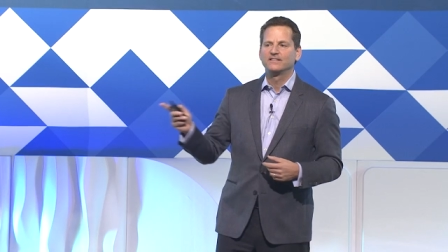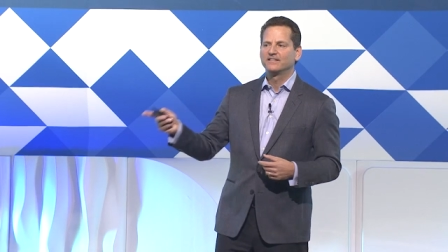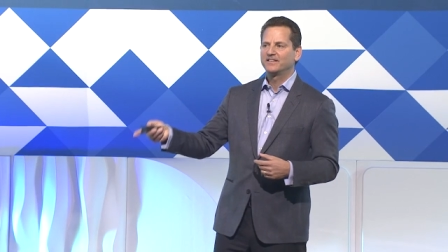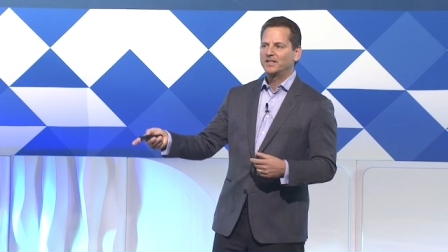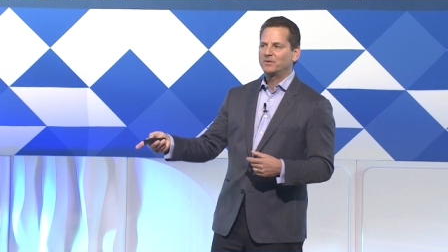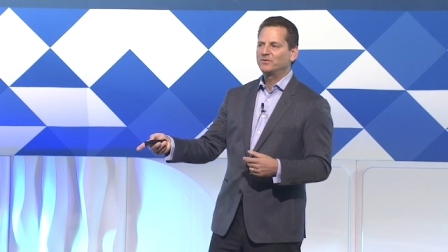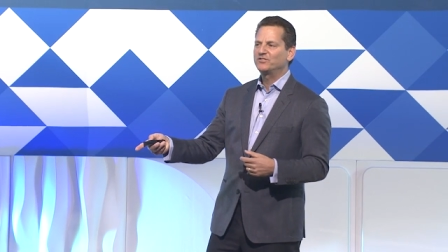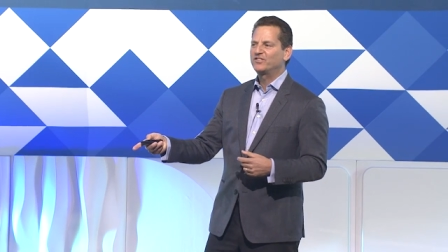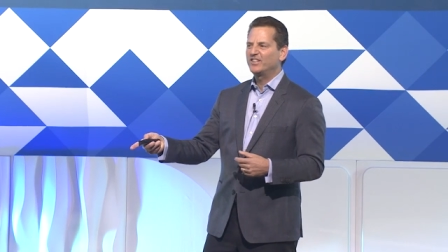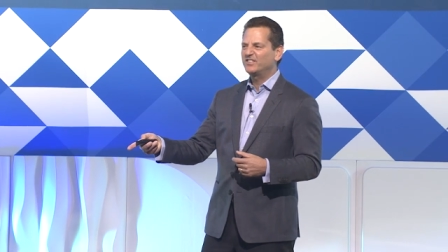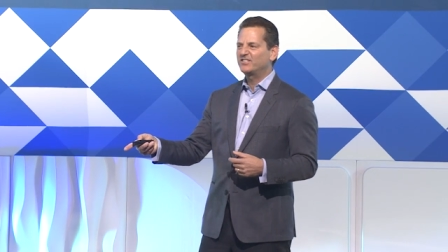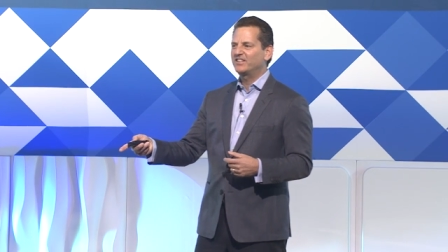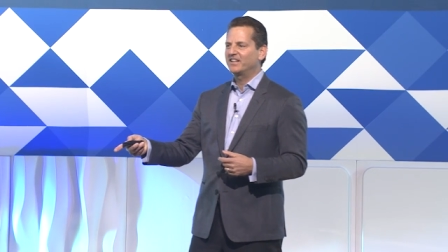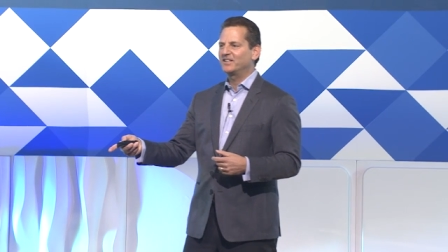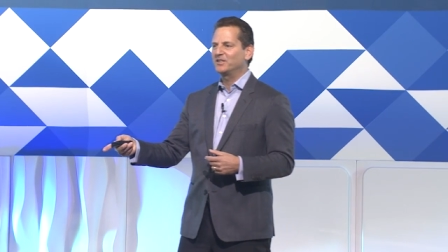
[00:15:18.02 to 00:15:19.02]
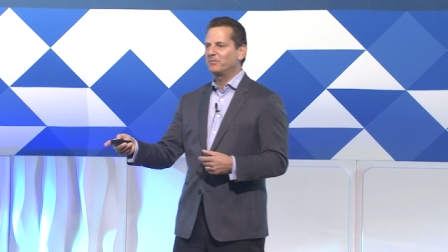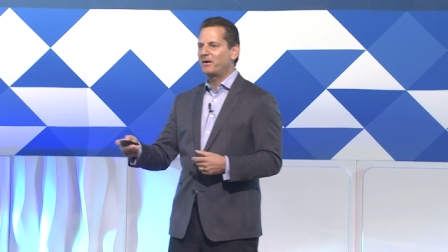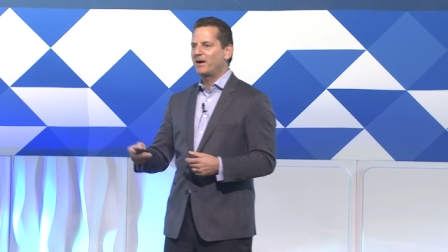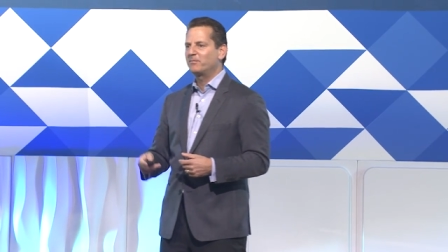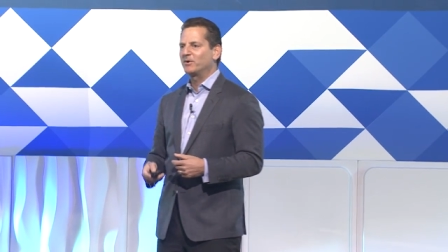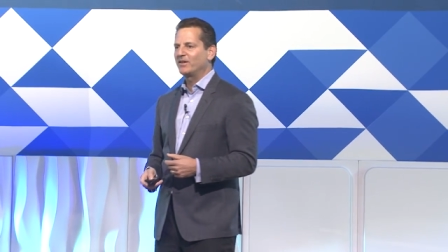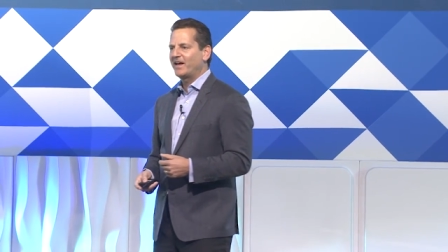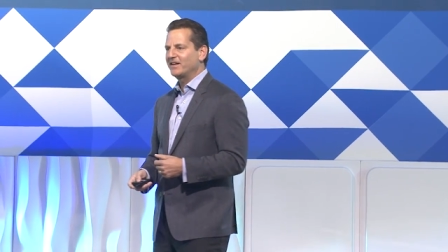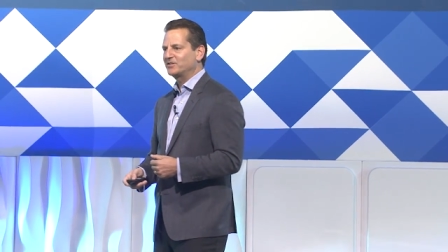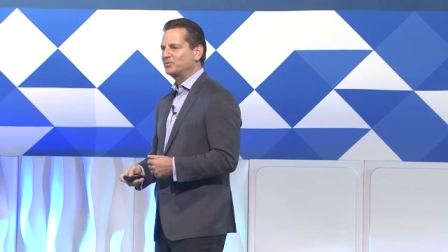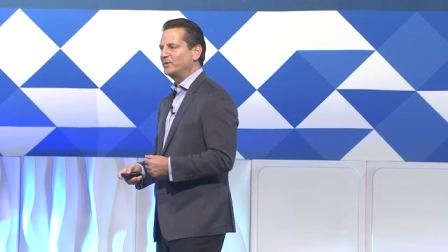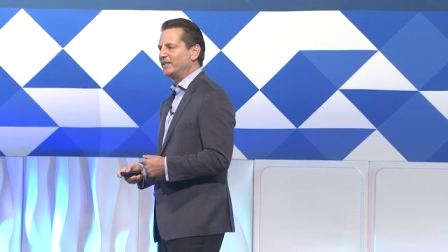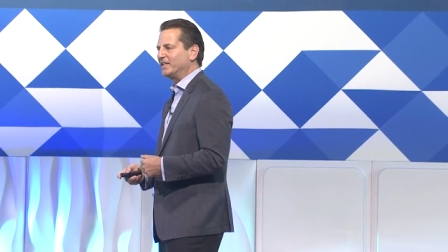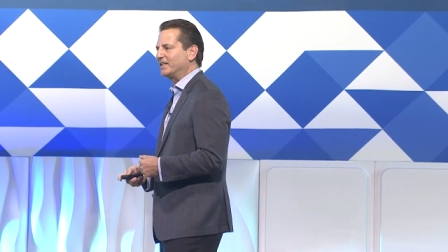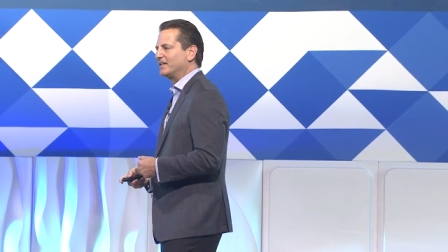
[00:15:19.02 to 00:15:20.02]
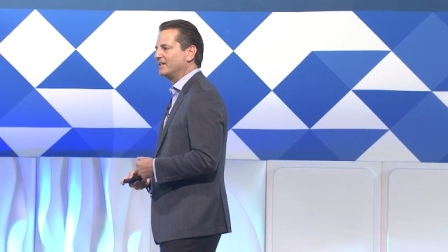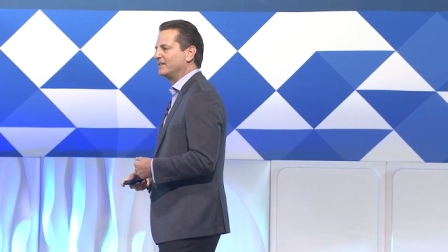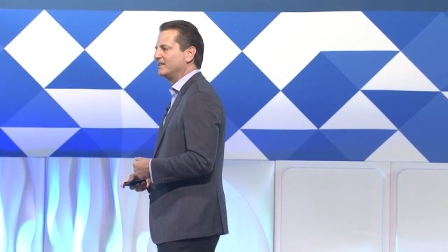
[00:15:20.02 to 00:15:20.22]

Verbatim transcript: there was this thing in the paper last week.